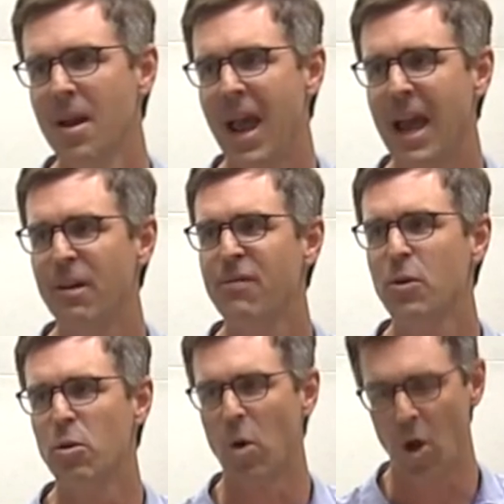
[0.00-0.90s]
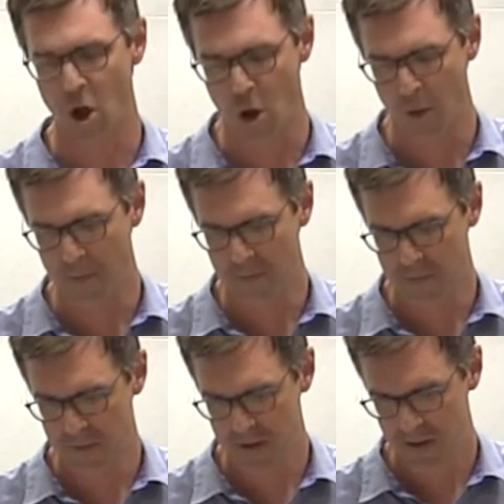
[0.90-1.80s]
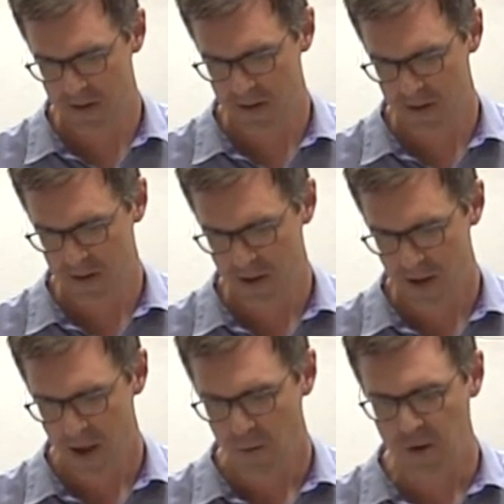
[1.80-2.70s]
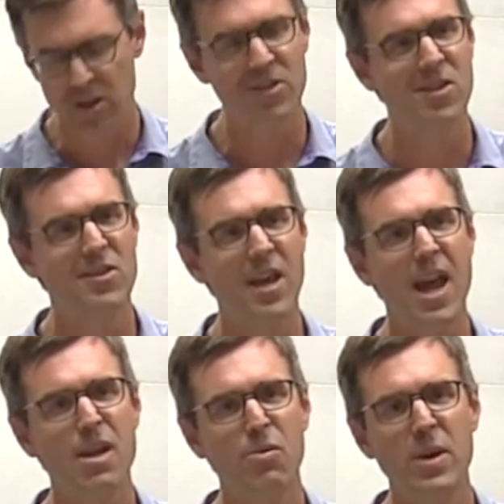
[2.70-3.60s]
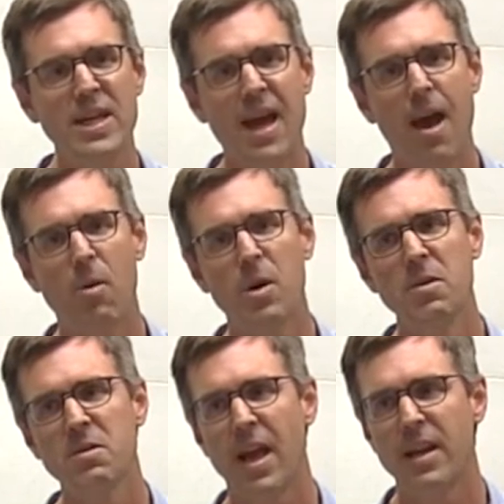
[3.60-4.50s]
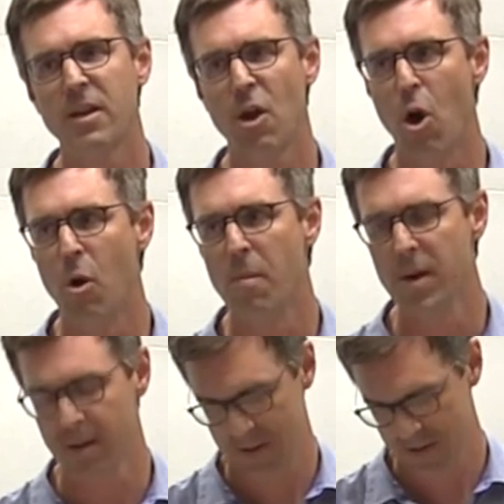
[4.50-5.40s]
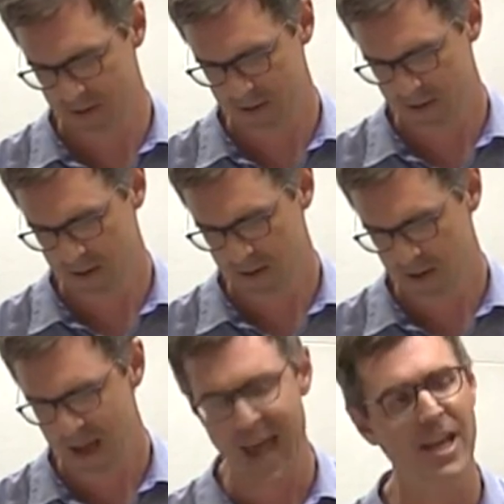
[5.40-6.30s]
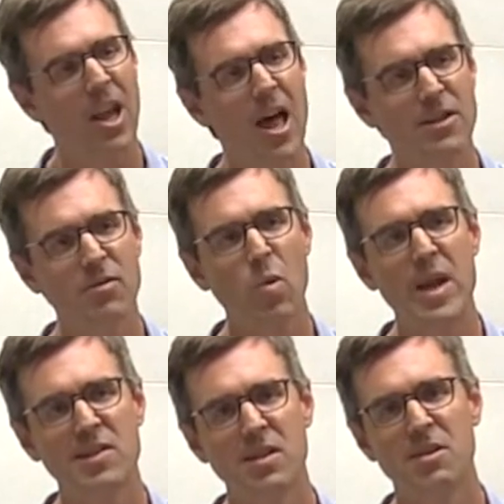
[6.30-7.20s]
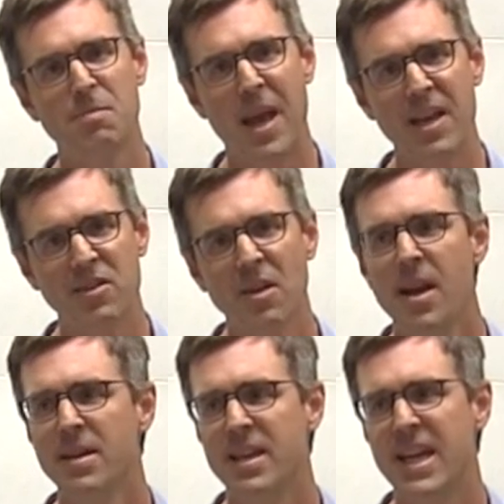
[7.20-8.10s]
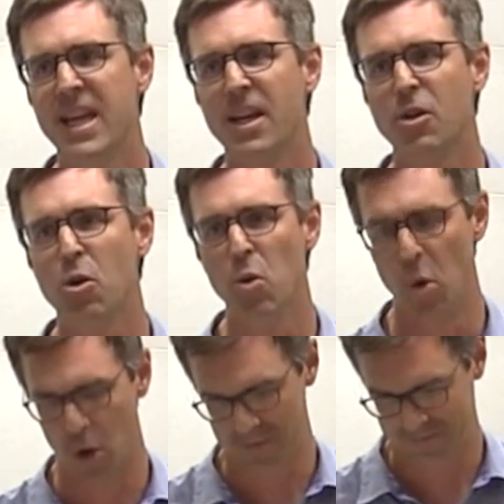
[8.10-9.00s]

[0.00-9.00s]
and a funeral home, which is to say, three towers and a dome, and lots of wasted space to heat and cool.